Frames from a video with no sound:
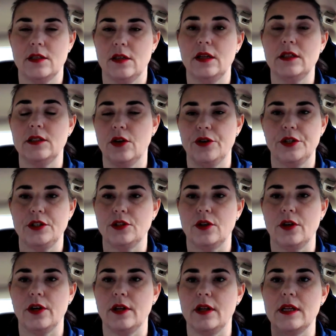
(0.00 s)
super
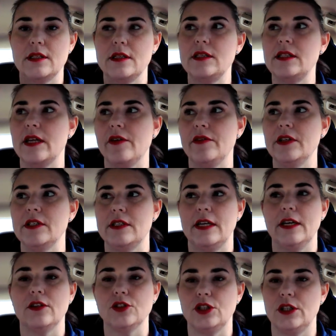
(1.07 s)
haul from
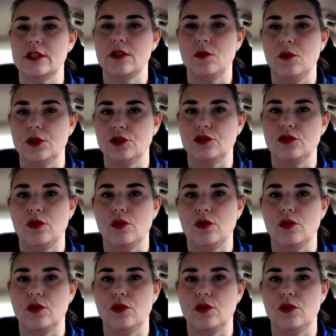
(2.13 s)
very restrained